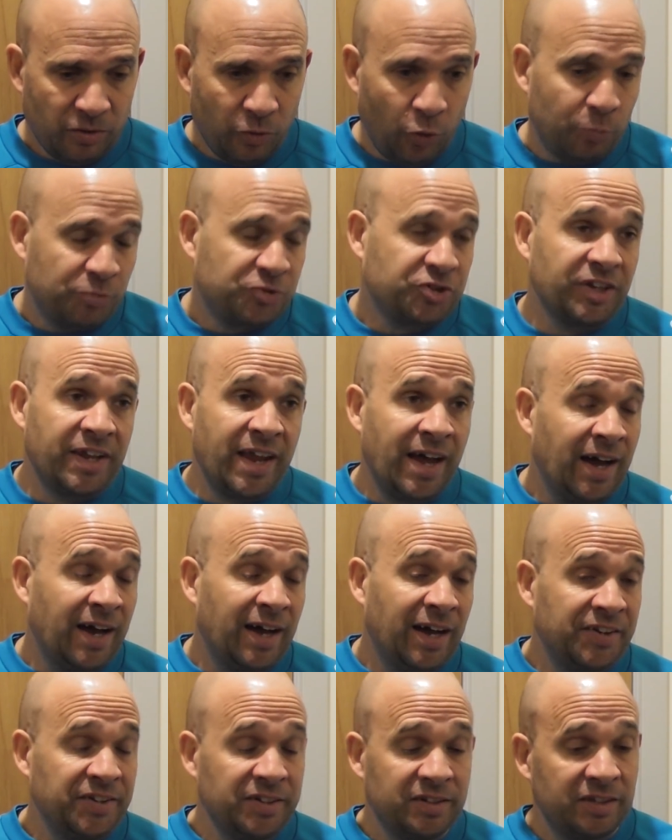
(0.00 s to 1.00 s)
Up to that,
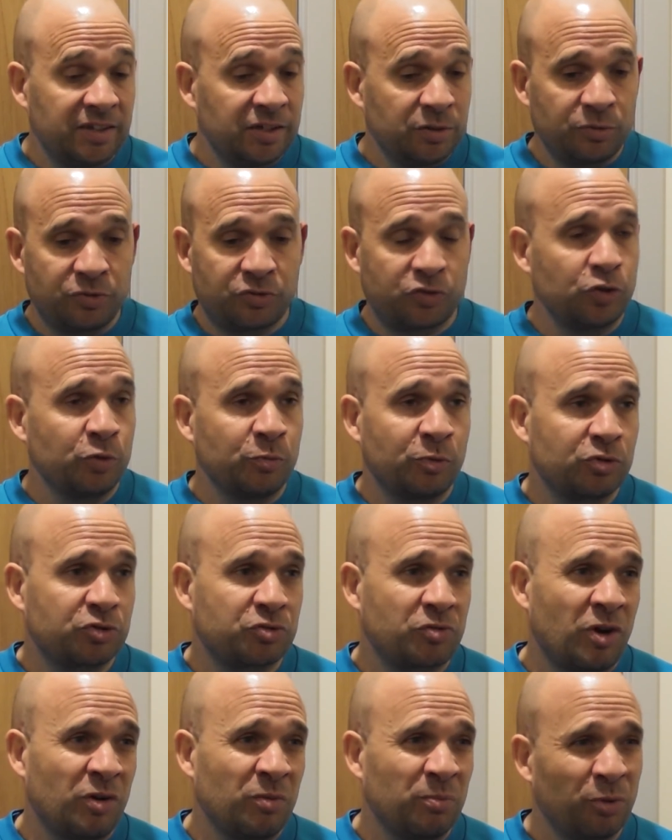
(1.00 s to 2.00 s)
I didn't think there was too
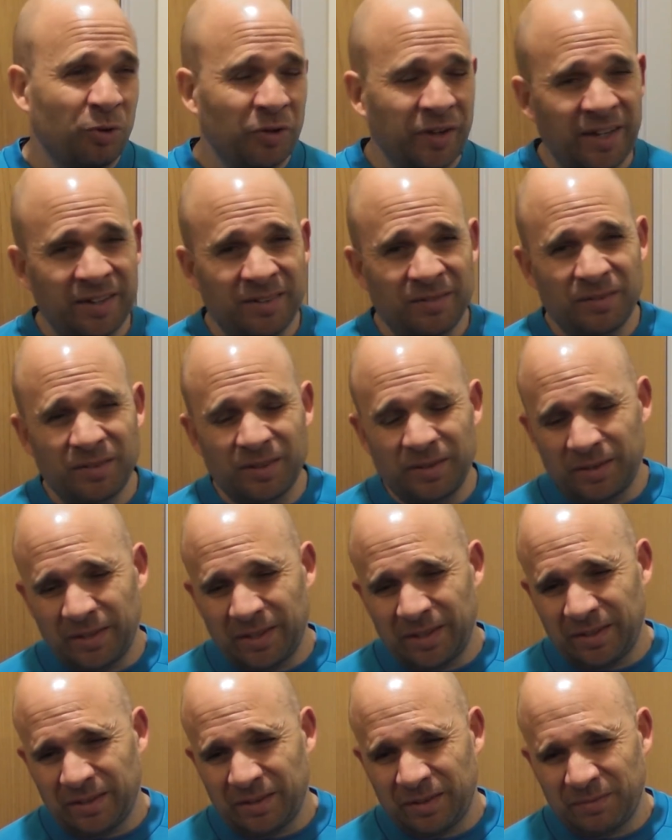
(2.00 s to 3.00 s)
much wrong, but then
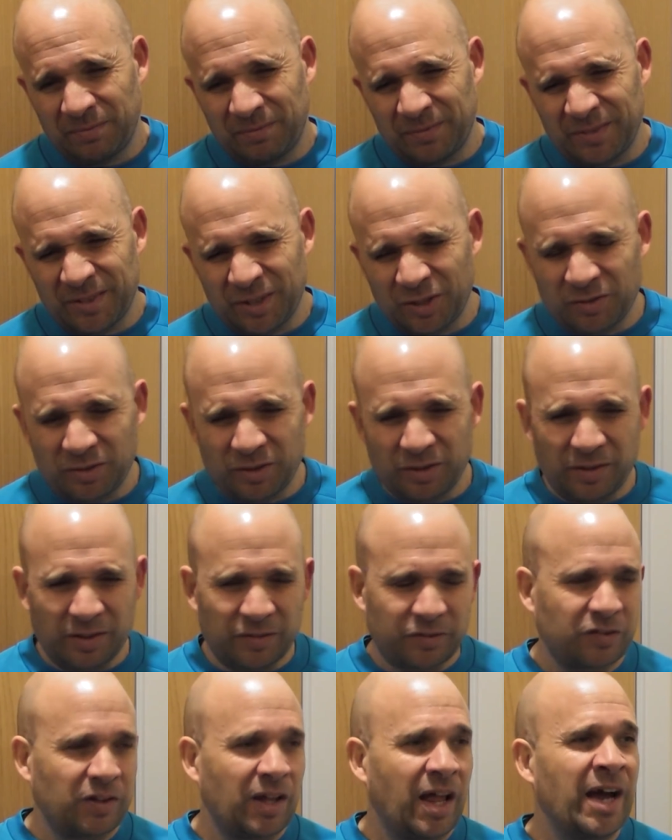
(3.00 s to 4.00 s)
the
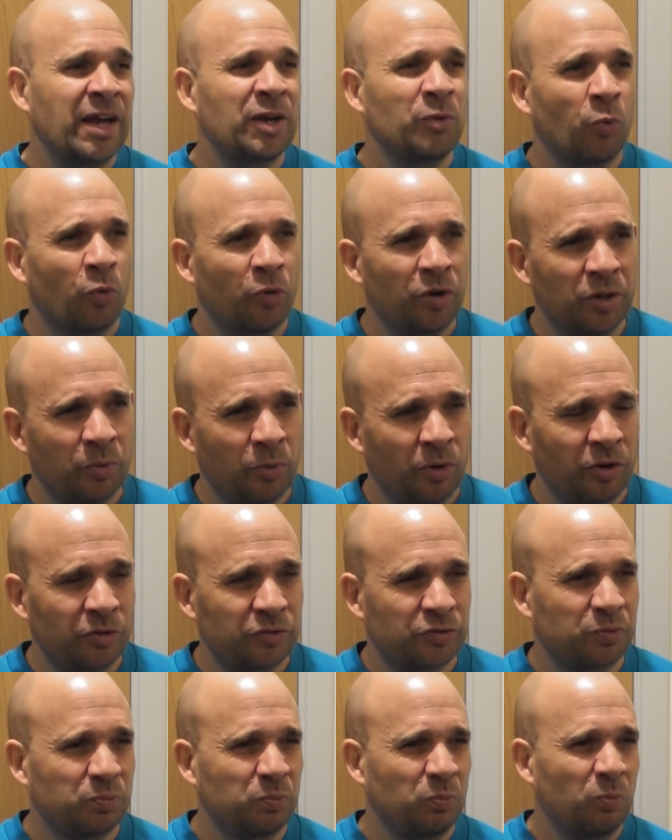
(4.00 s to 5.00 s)
slight worry
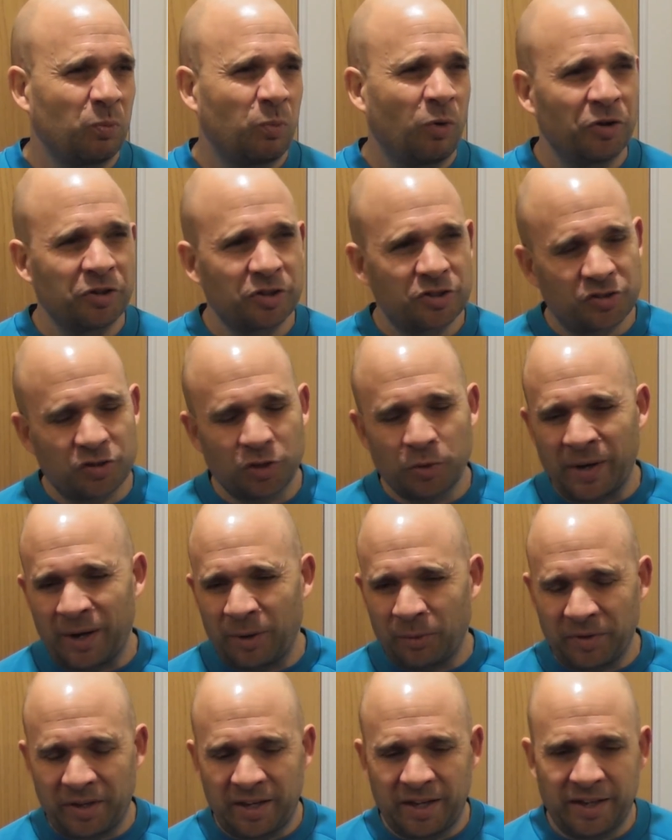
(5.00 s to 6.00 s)
was one or two
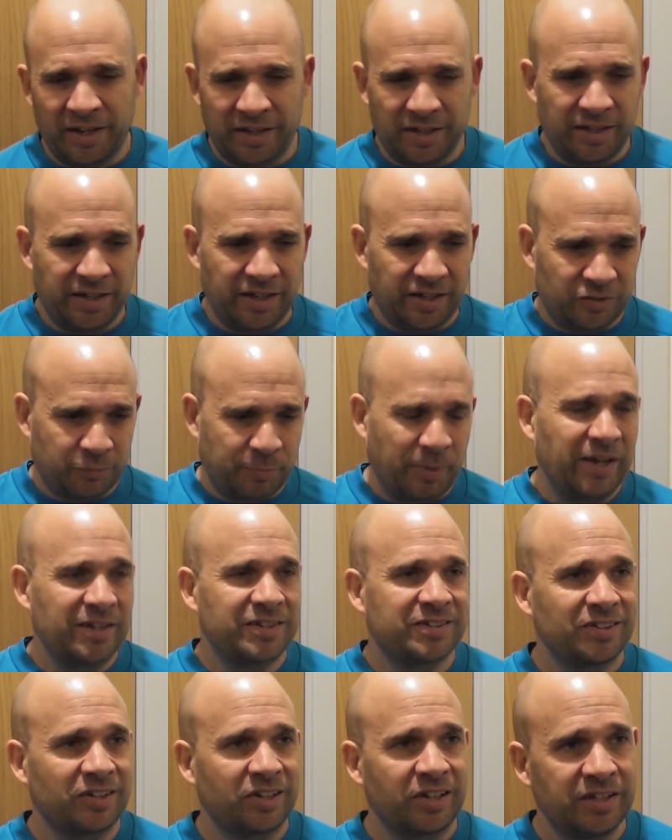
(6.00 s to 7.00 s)
out there that you'd
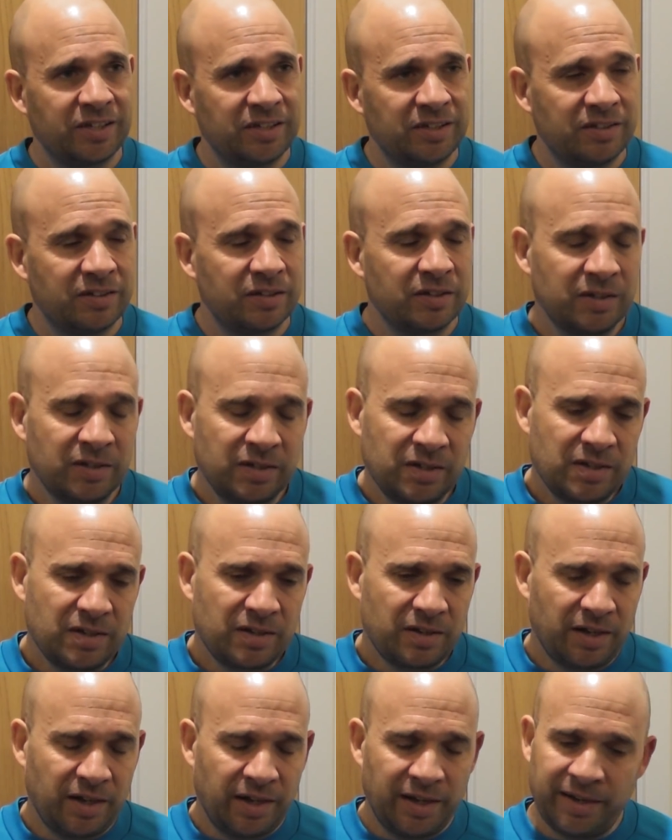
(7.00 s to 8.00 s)
expect to lead.
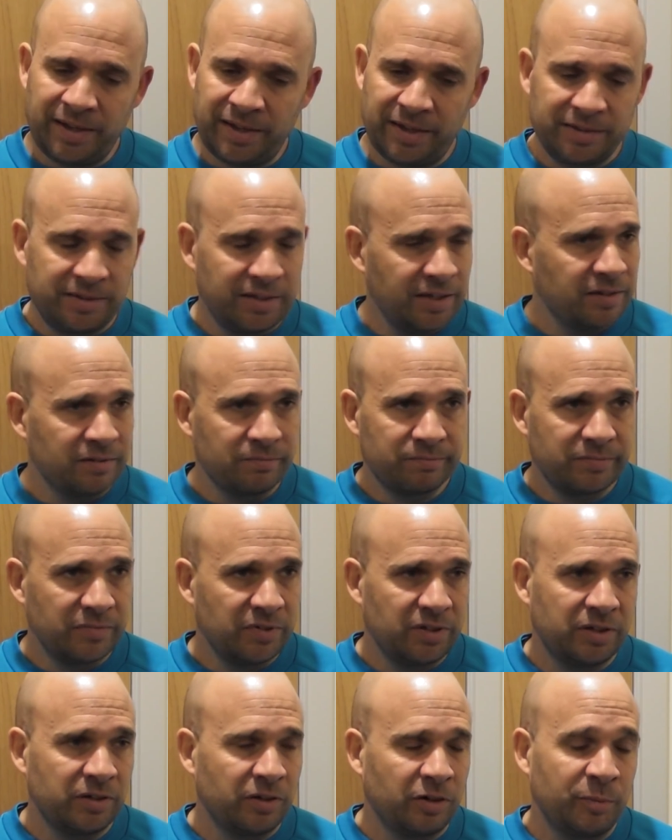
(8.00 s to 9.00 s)
Didn't,
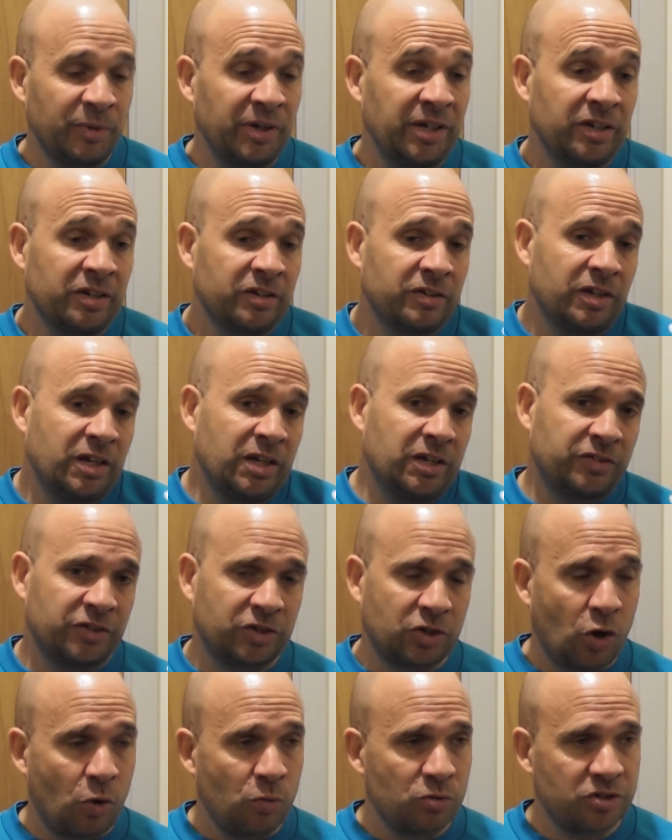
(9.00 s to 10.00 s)
you know what I mean? And as
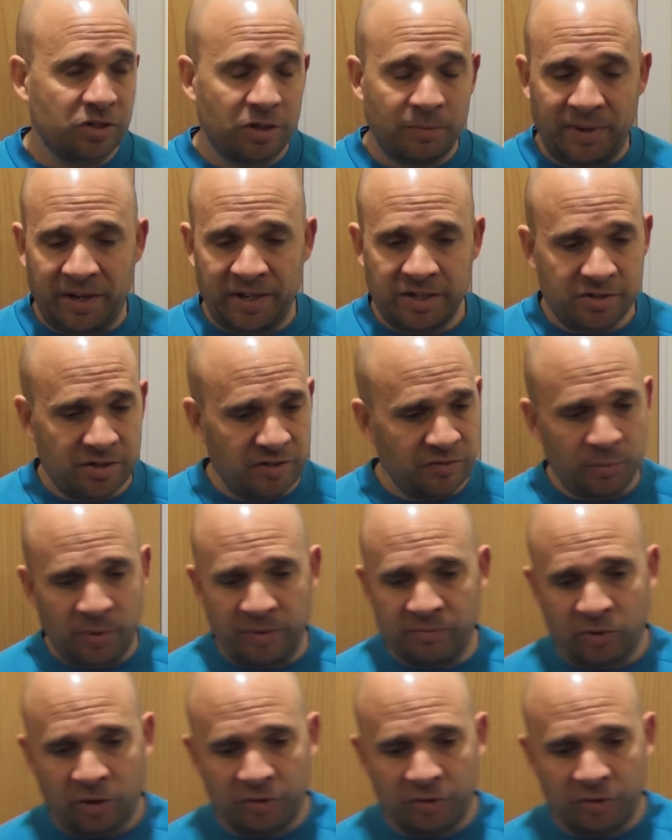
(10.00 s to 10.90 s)
a coach and a manager, even when